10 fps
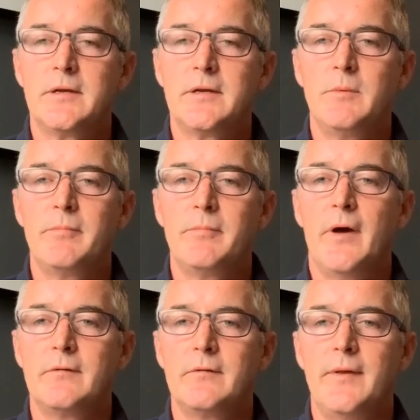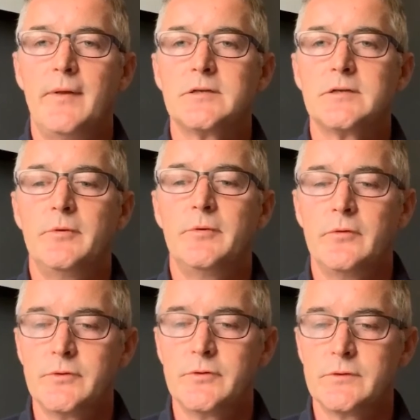we provide flexible
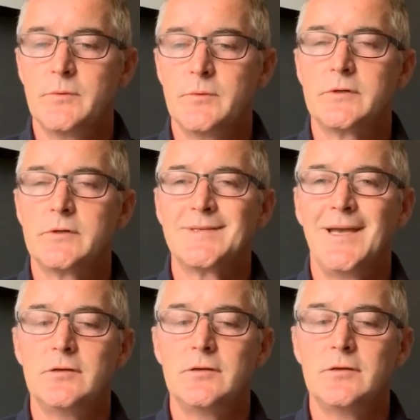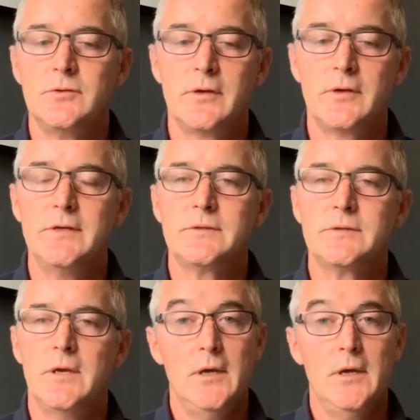solutions which are designed to increase
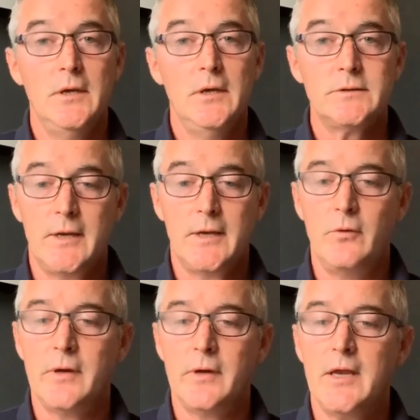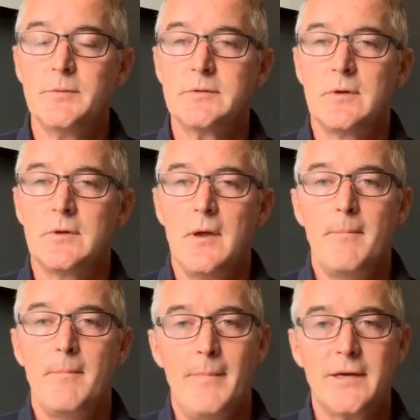stakeholder engagement,
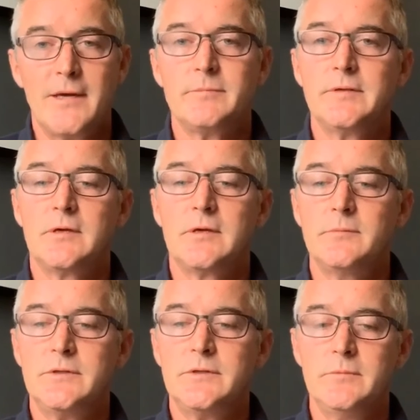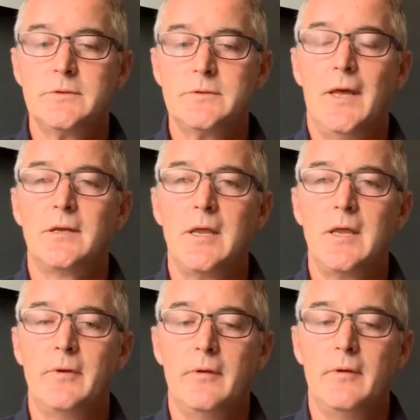maximize income streams, and
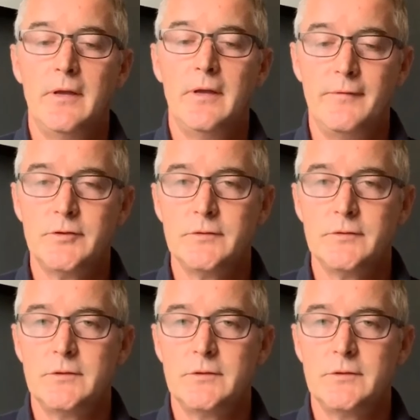enable efficient,